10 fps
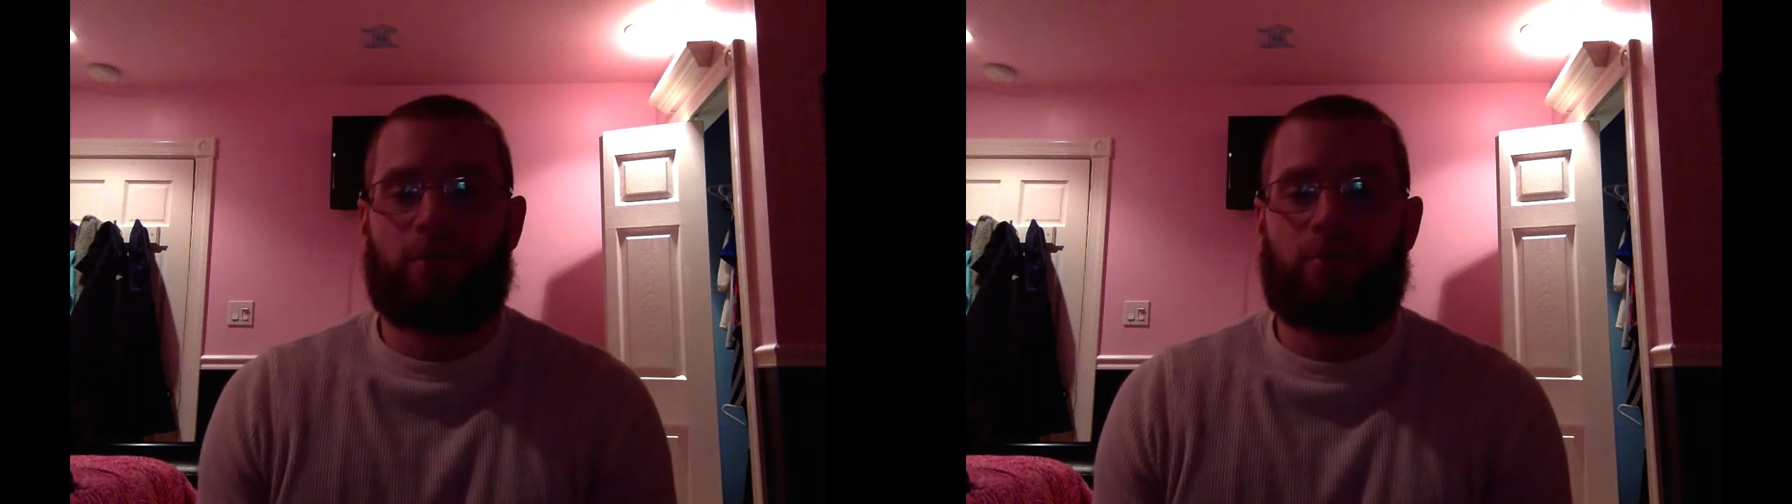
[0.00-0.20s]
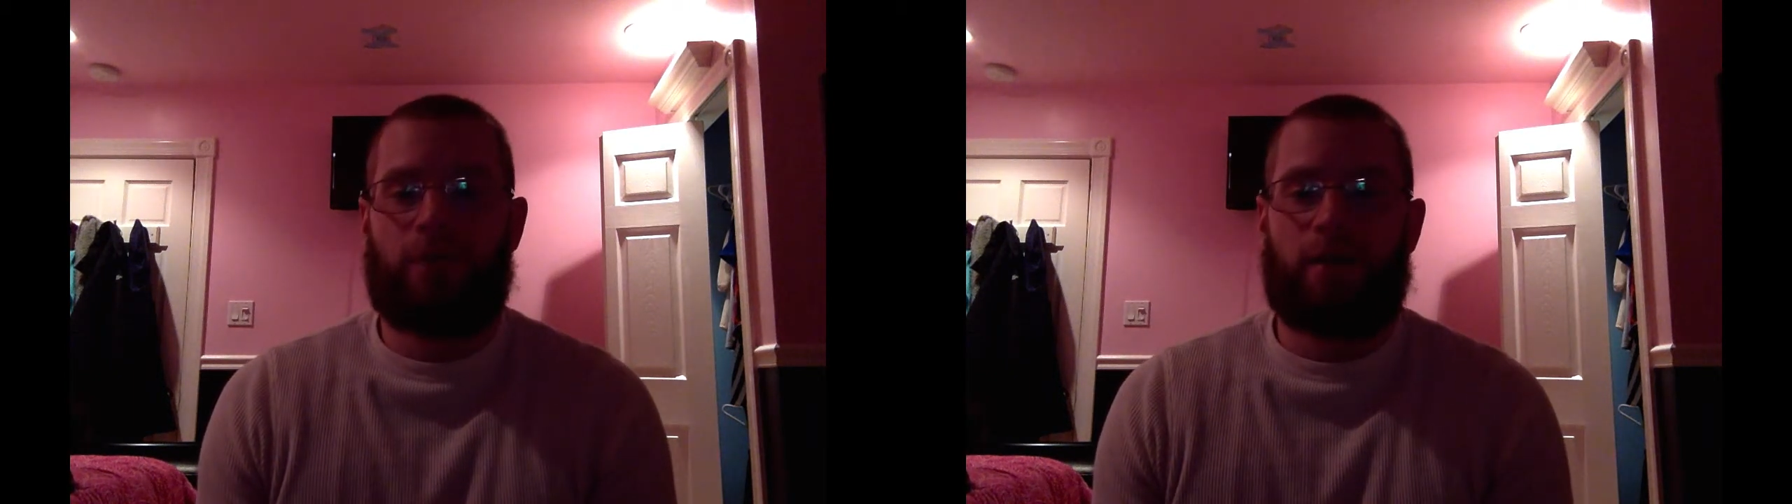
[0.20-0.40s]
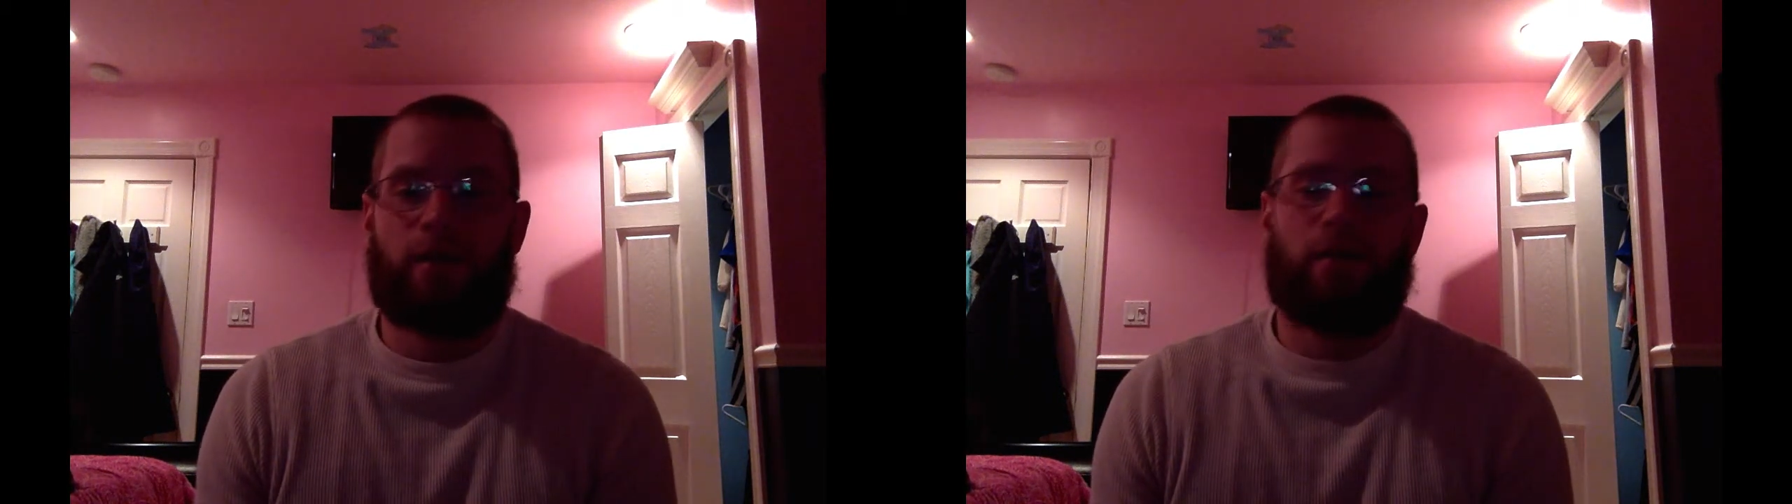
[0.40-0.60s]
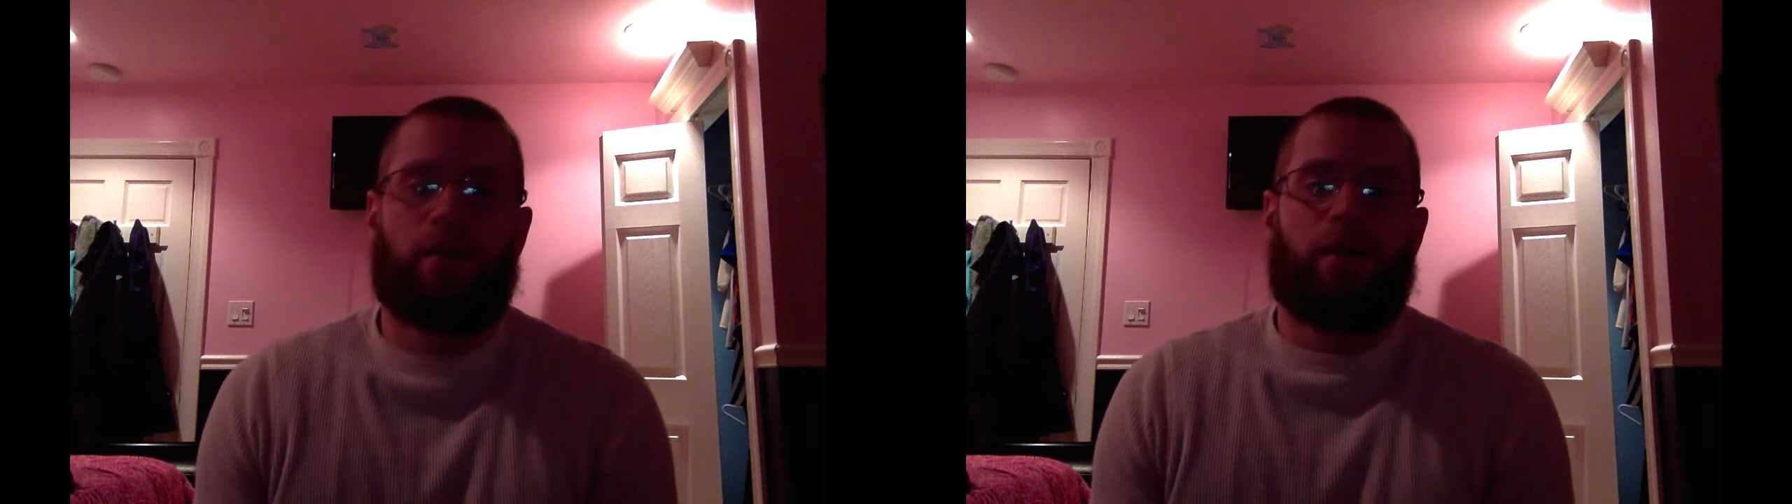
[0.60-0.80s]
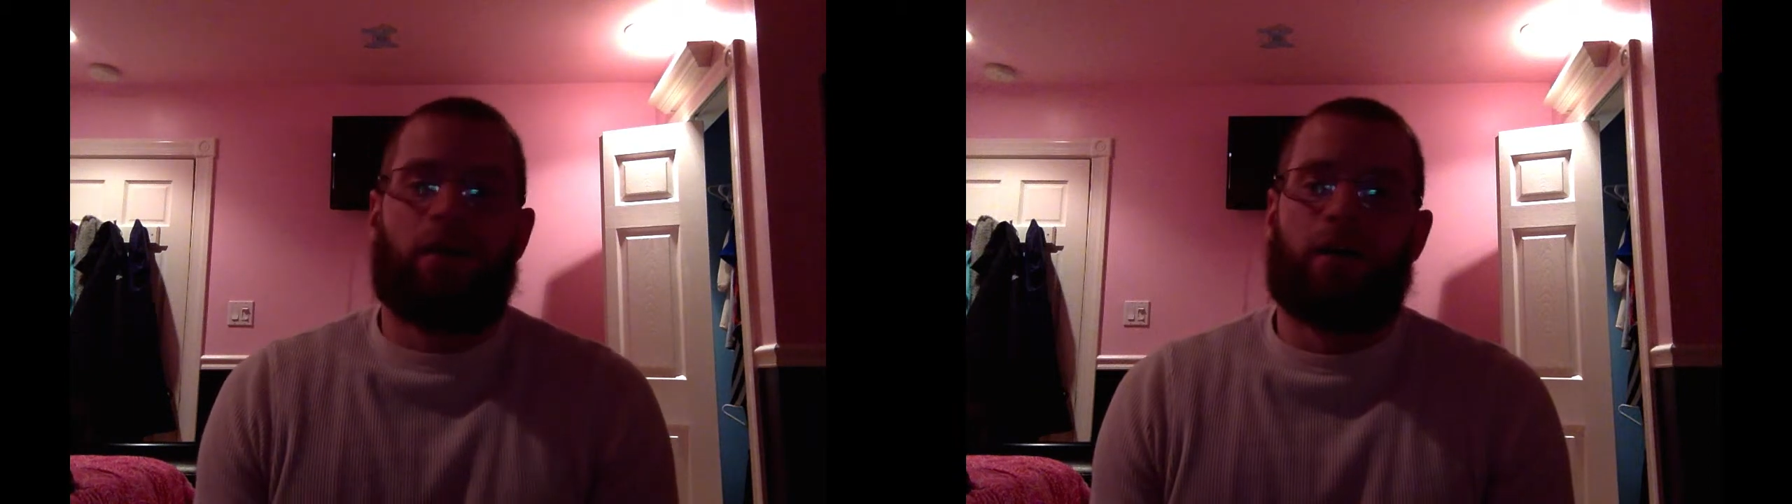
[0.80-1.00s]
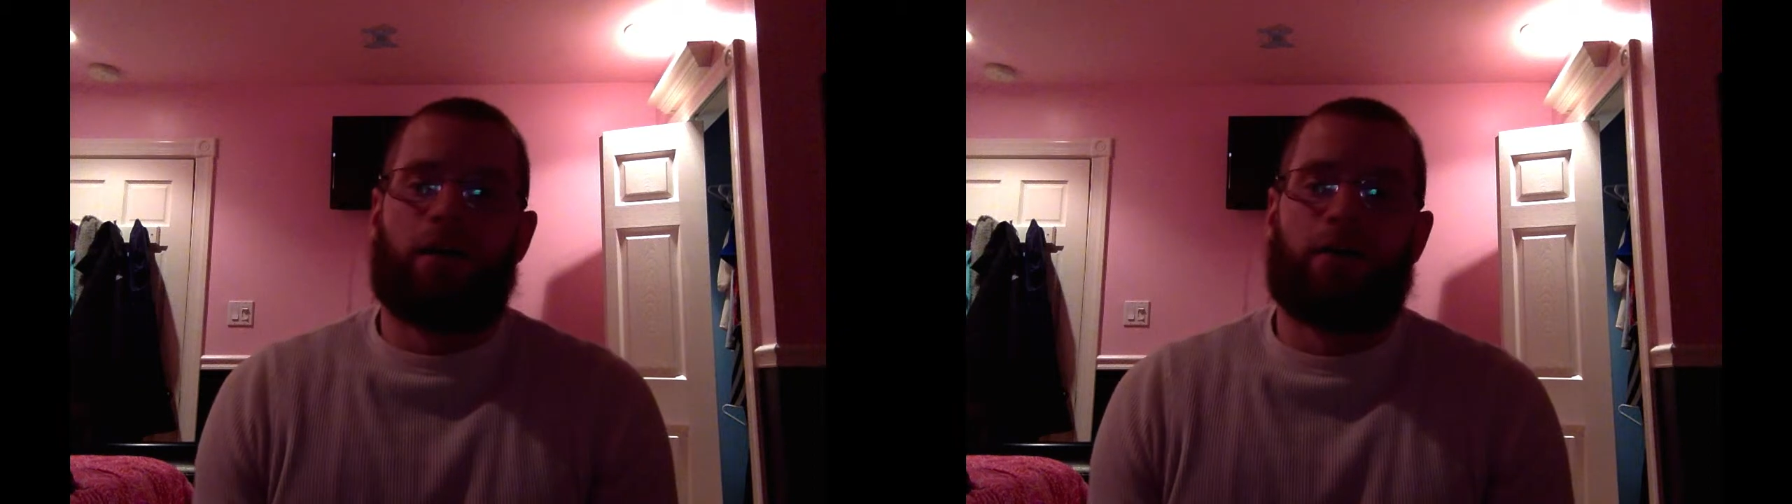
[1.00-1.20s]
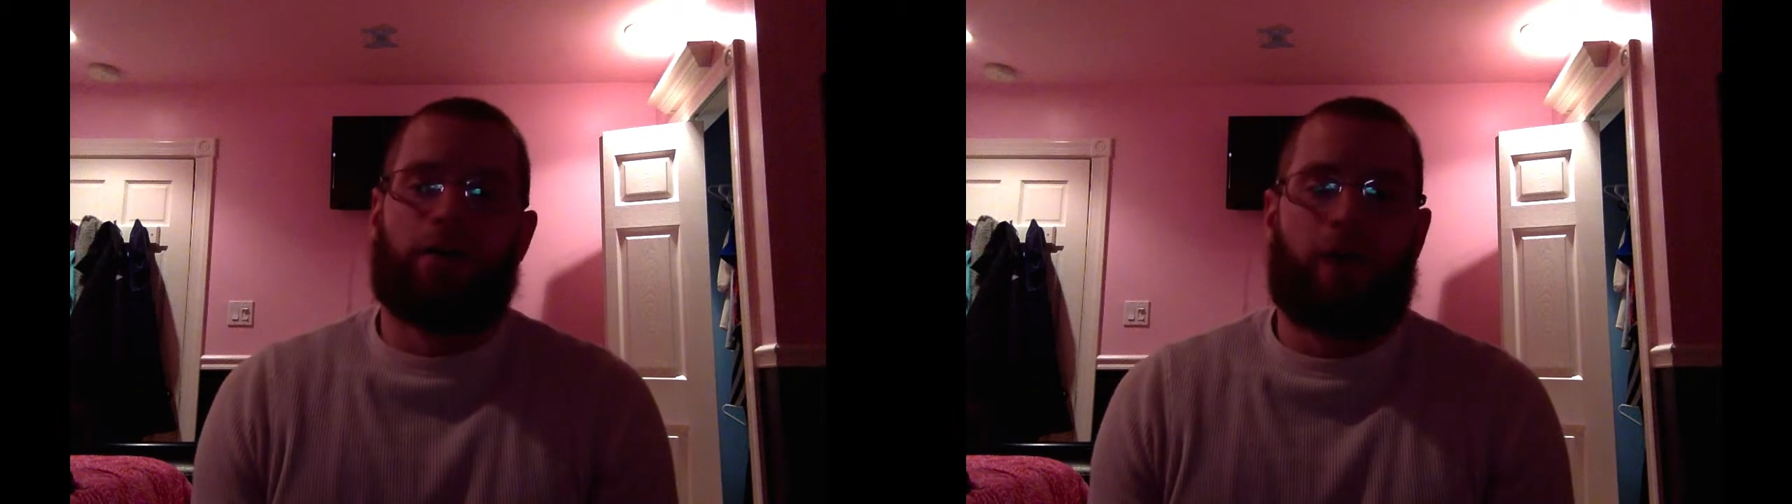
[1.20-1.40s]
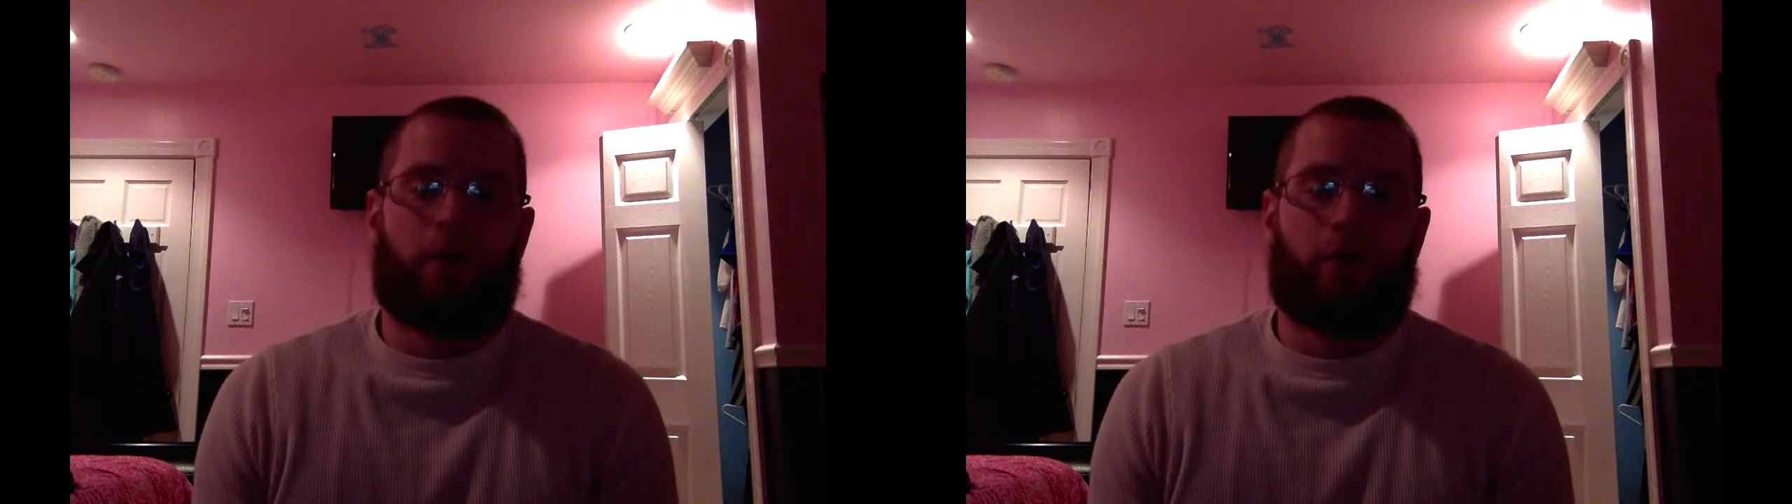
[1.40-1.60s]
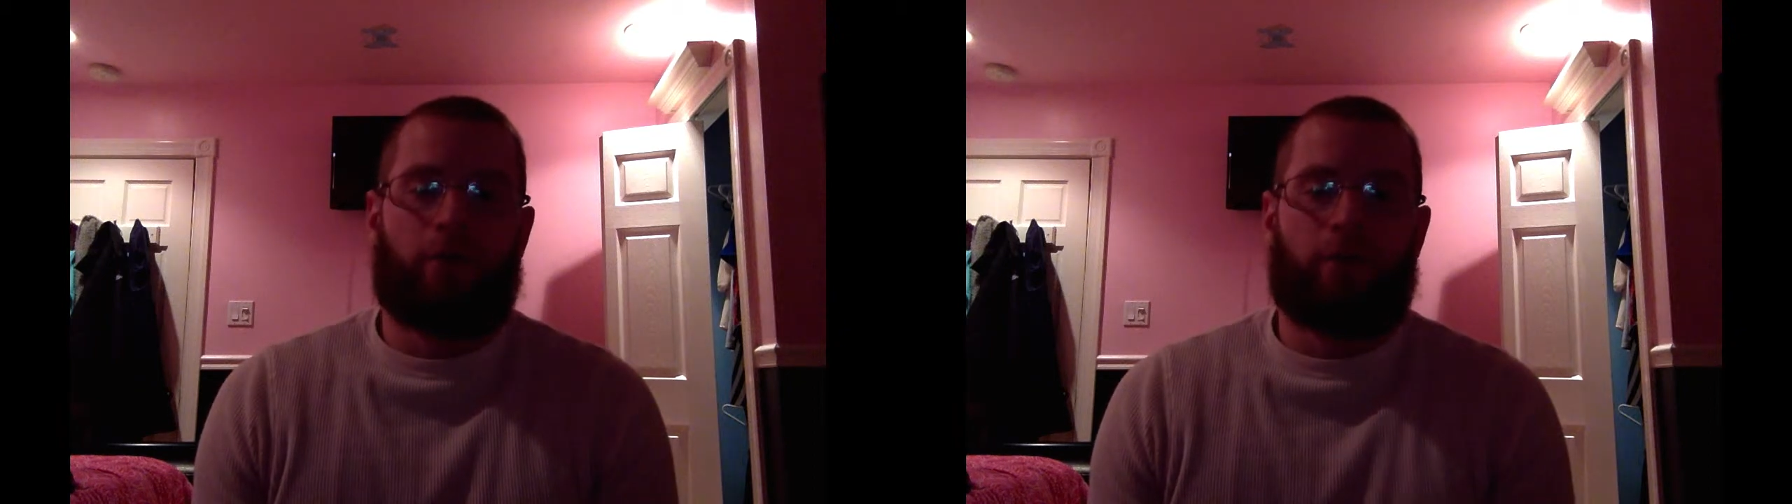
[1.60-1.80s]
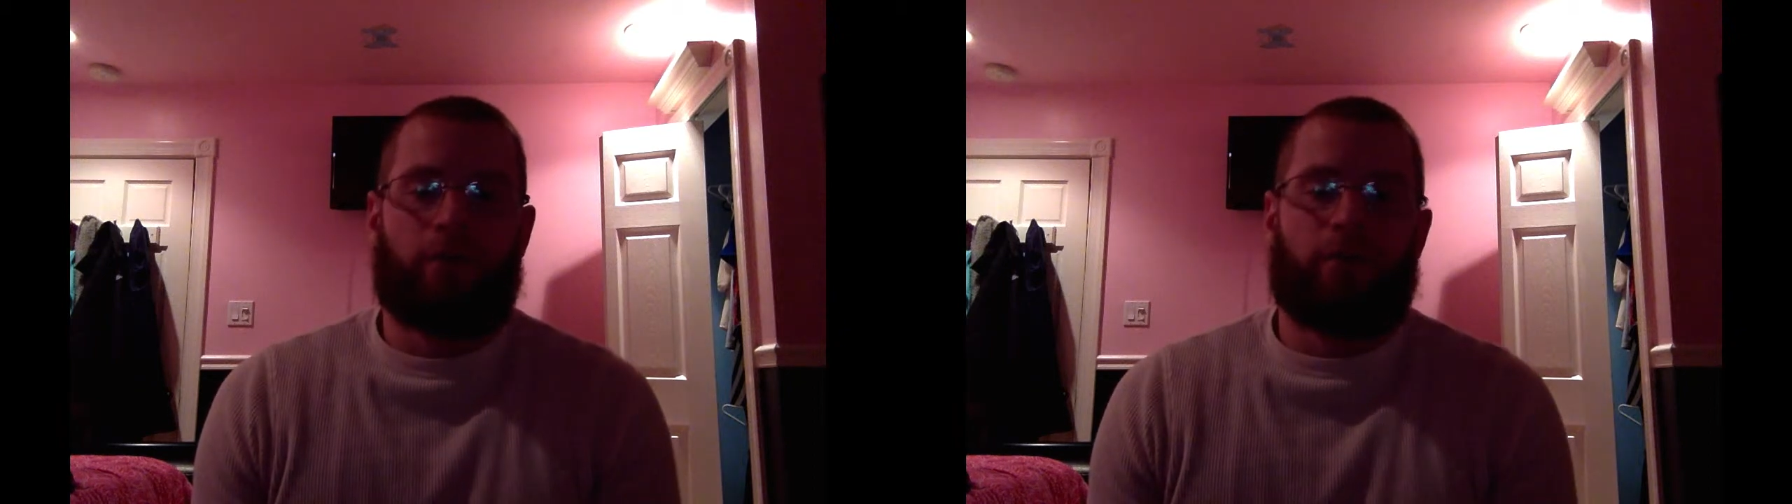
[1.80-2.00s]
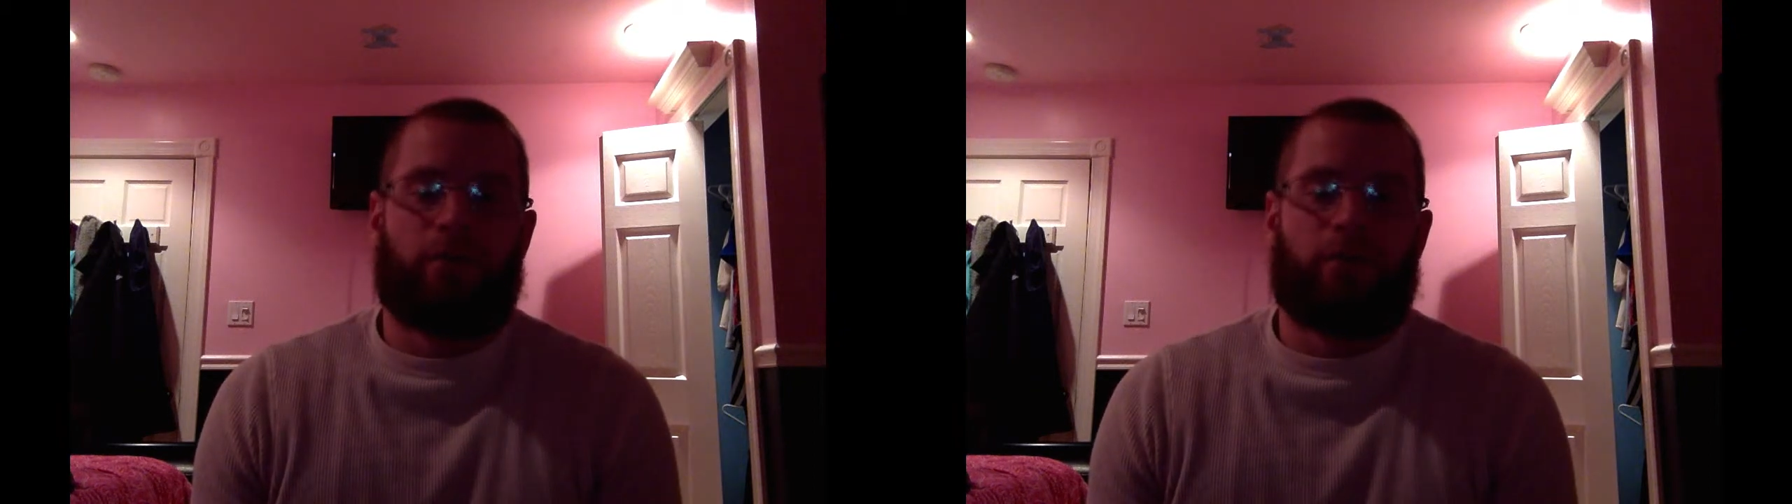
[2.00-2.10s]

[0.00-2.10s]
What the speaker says: men, 5 women.